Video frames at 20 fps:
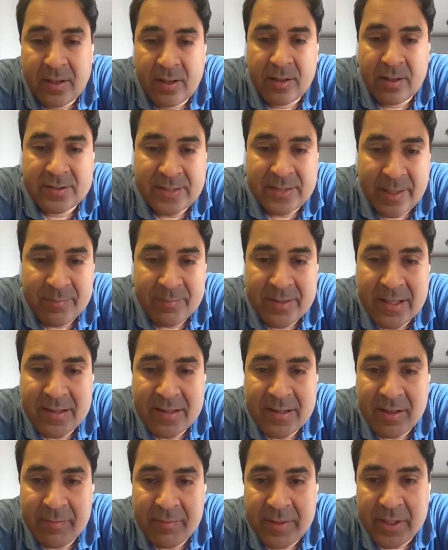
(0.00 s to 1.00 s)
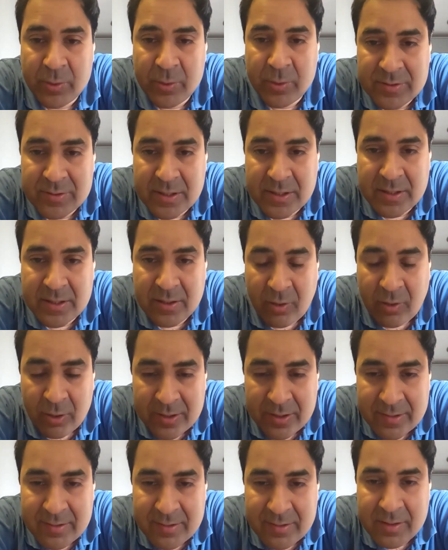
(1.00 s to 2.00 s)
stem cells have been used in
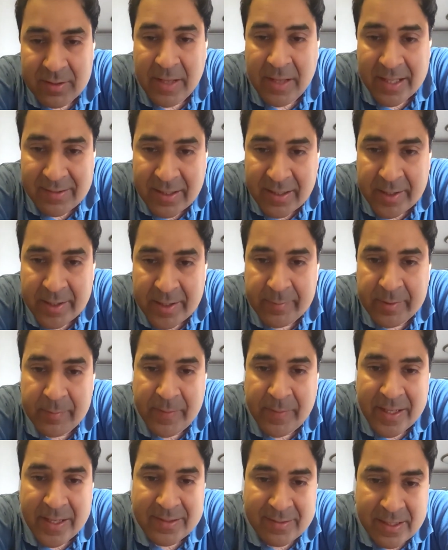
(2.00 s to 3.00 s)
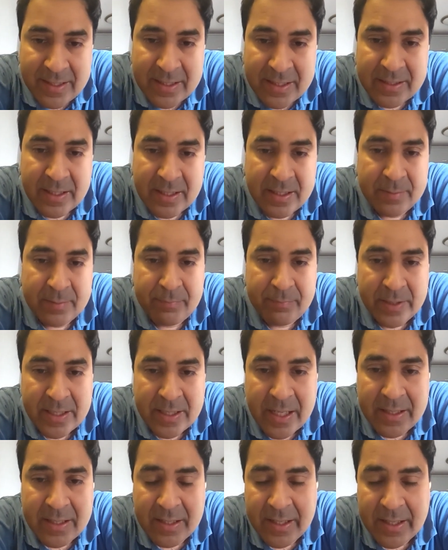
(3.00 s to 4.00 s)
autism and cerebral palsy in
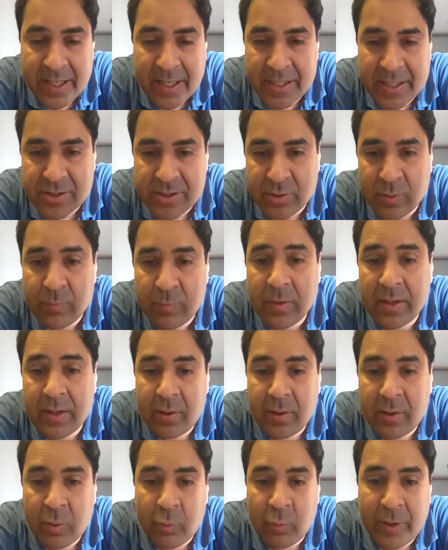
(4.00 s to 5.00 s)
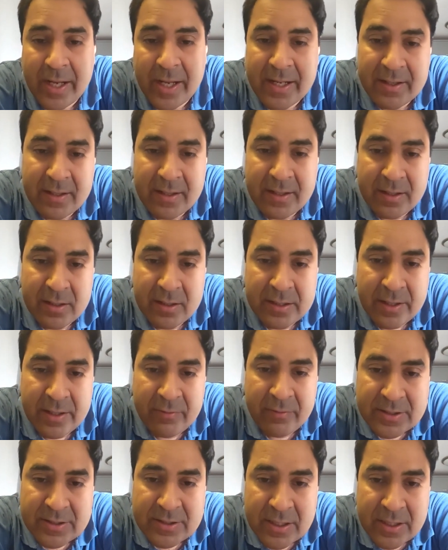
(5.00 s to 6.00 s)
pediatric age group, where there
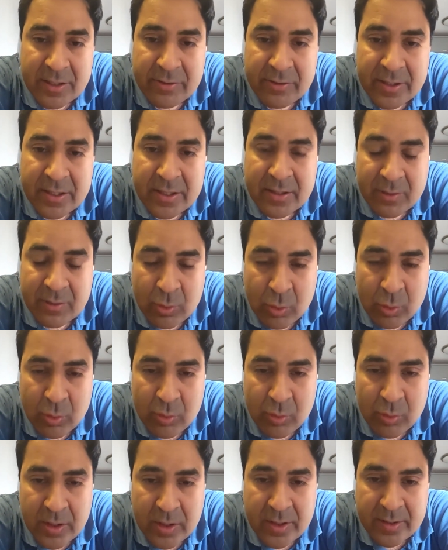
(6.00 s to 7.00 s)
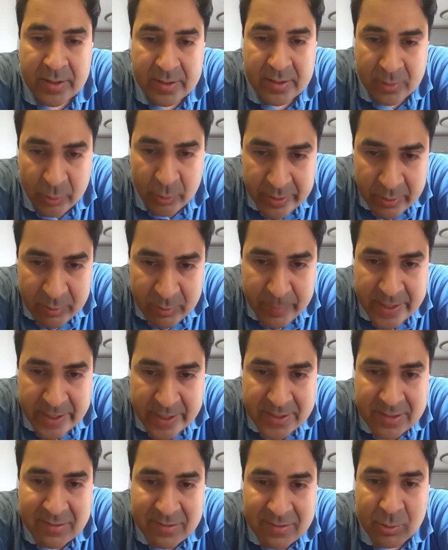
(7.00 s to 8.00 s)
were children who were going to
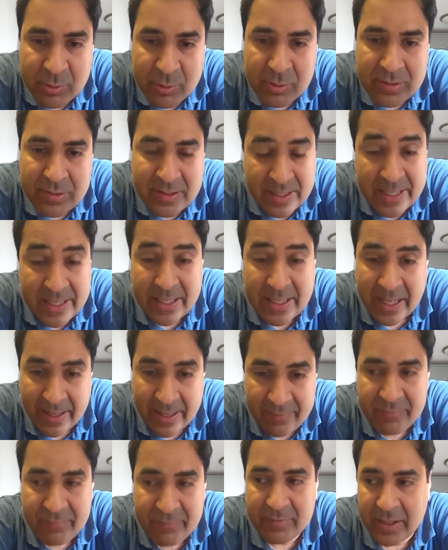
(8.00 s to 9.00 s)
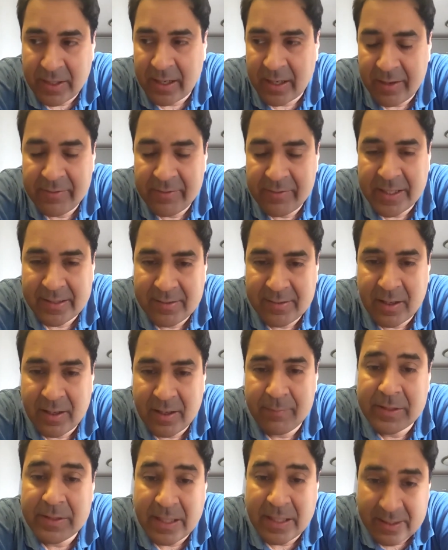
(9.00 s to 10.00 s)
special schools, and I have an
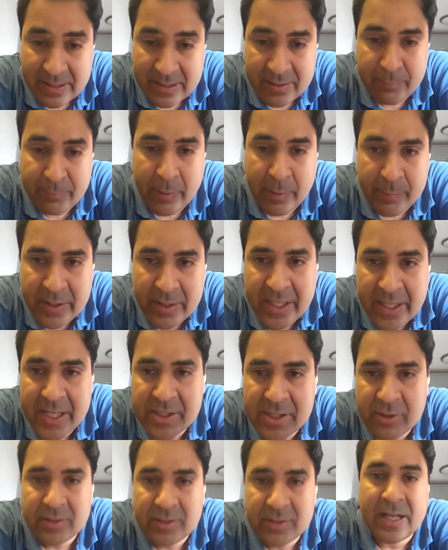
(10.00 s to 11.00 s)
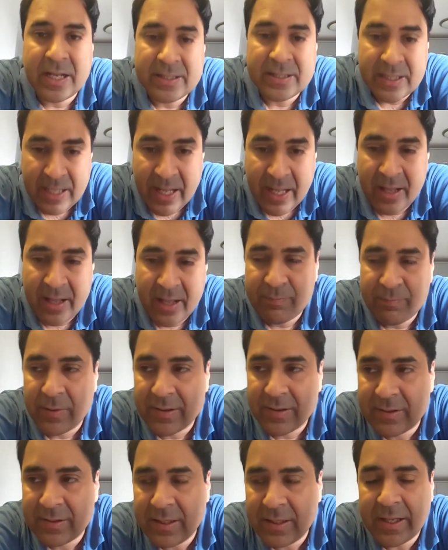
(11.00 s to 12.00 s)
example, that there's a publication on that I have
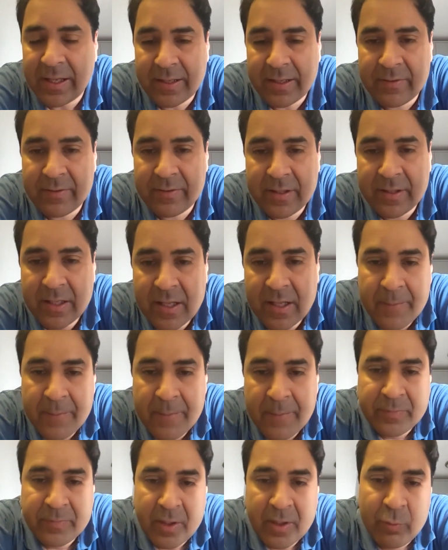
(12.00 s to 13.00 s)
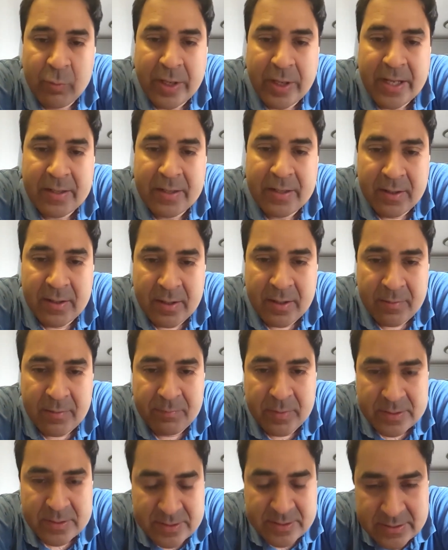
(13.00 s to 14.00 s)
personally given, where a
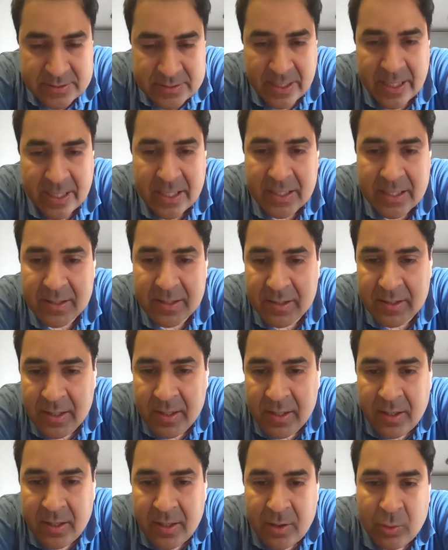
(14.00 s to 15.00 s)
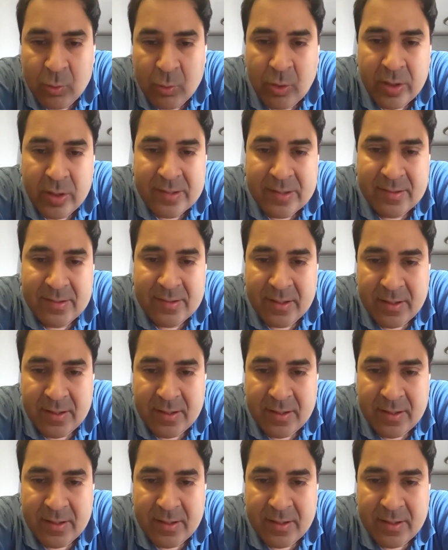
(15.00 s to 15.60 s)
child who was